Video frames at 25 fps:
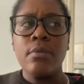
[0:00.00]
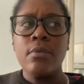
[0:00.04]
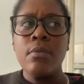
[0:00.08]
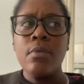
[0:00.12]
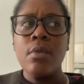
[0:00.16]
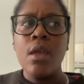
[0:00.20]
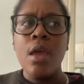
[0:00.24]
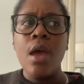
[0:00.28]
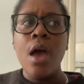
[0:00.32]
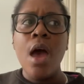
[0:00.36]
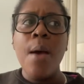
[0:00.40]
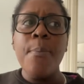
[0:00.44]

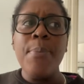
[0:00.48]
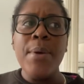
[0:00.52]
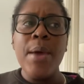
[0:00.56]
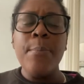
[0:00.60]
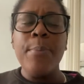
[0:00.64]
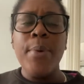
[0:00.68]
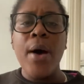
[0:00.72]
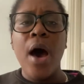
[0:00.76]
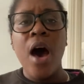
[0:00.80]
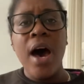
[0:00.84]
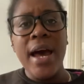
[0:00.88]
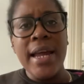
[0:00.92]
a bit
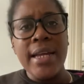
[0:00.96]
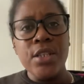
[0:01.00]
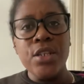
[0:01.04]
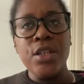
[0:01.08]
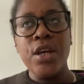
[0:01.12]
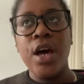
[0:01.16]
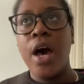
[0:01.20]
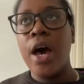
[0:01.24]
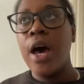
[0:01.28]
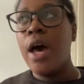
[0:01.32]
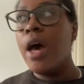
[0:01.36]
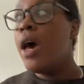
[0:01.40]
behind
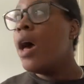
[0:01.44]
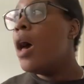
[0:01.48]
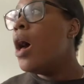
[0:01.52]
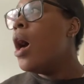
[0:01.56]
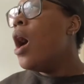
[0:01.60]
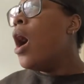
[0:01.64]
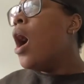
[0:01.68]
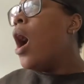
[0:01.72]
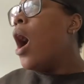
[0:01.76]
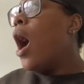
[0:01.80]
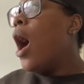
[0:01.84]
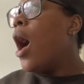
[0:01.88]
her.
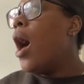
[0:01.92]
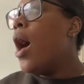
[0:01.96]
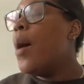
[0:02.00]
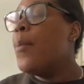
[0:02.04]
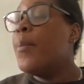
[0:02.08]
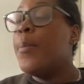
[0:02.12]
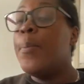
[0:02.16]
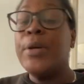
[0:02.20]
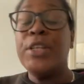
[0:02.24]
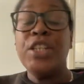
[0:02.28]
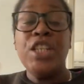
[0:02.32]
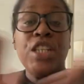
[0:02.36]

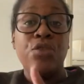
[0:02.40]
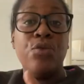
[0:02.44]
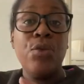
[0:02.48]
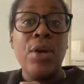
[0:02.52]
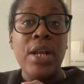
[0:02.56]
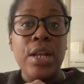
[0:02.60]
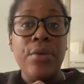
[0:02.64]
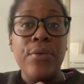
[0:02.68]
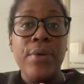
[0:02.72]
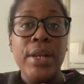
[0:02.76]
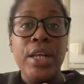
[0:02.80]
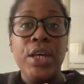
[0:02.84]
But she's
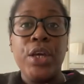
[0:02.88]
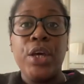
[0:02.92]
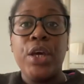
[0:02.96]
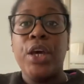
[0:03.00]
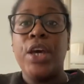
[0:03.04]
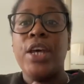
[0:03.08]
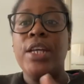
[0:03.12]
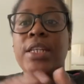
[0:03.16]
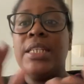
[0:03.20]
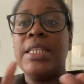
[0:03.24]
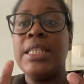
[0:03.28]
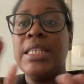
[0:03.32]
really, really good.